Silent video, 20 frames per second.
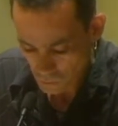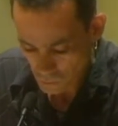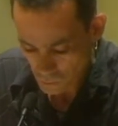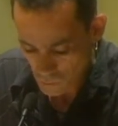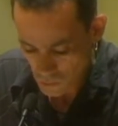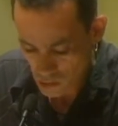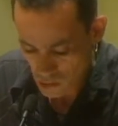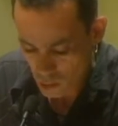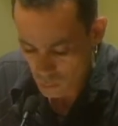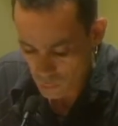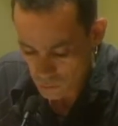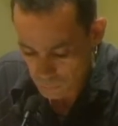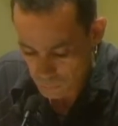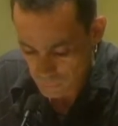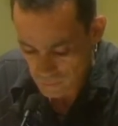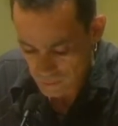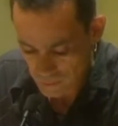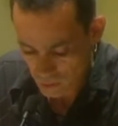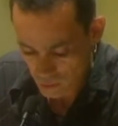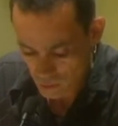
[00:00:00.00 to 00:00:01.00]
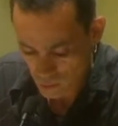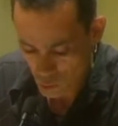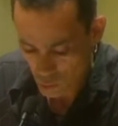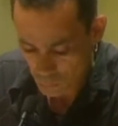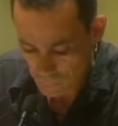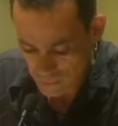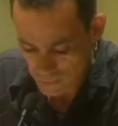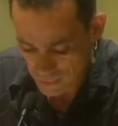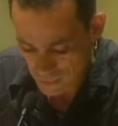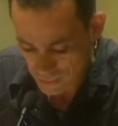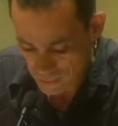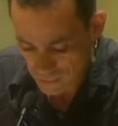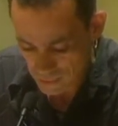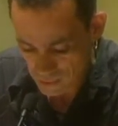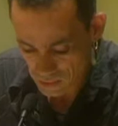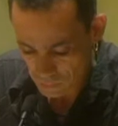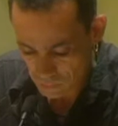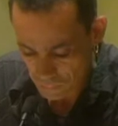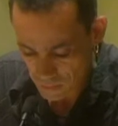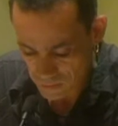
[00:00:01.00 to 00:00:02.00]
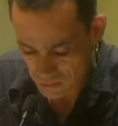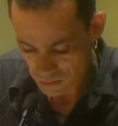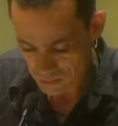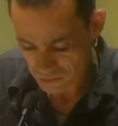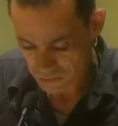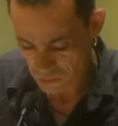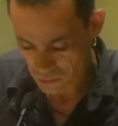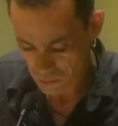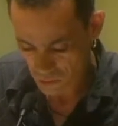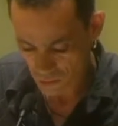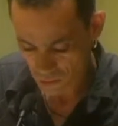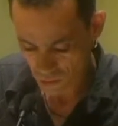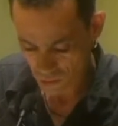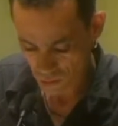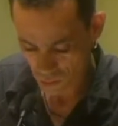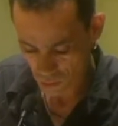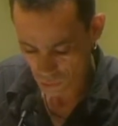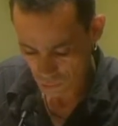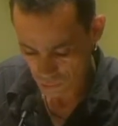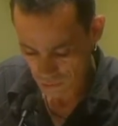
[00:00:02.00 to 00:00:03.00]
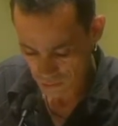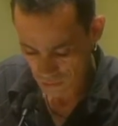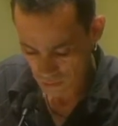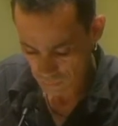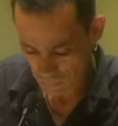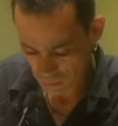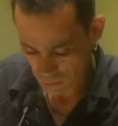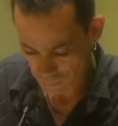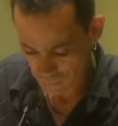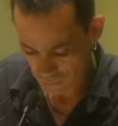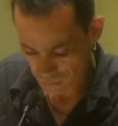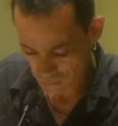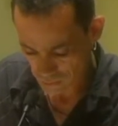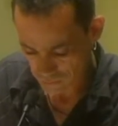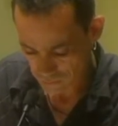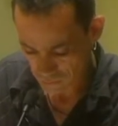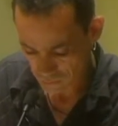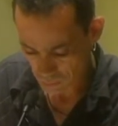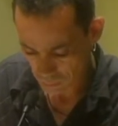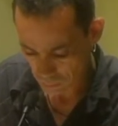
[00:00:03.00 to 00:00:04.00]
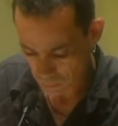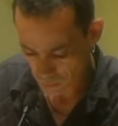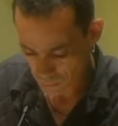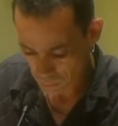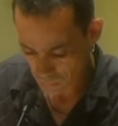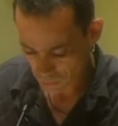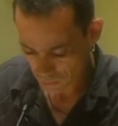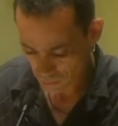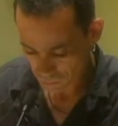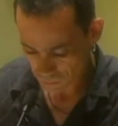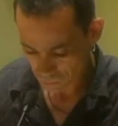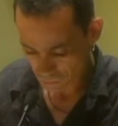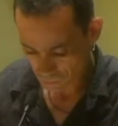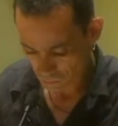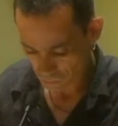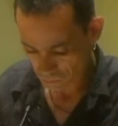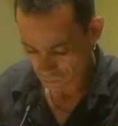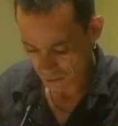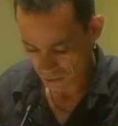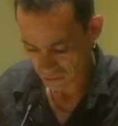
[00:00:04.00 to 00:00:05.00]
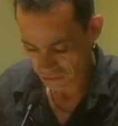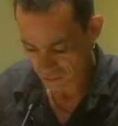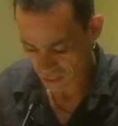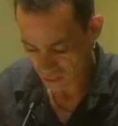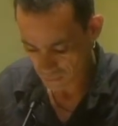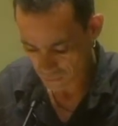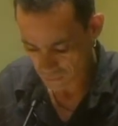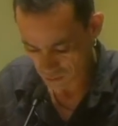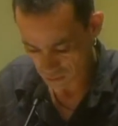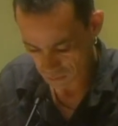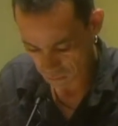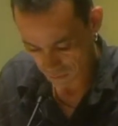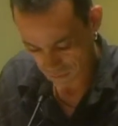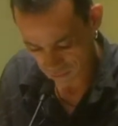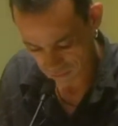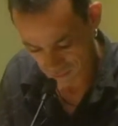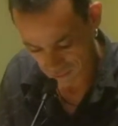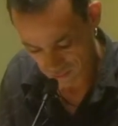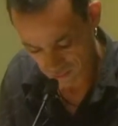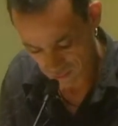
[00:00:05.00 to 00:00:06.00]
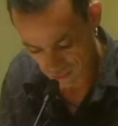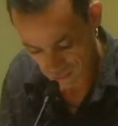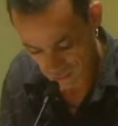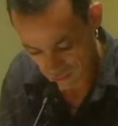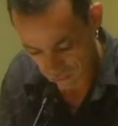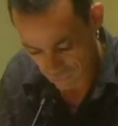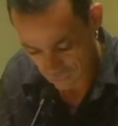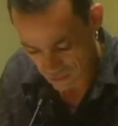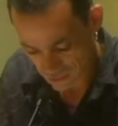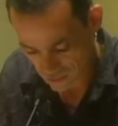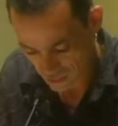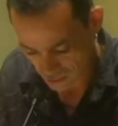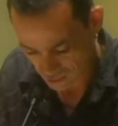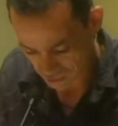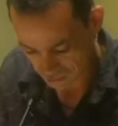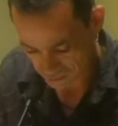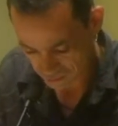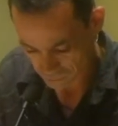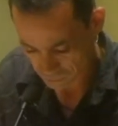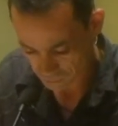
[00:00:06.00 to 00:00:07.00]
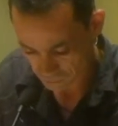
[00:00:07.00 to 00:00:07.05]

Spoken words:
So it would be done as a metaphor through killing my belief in the people, my family, my country, and my life.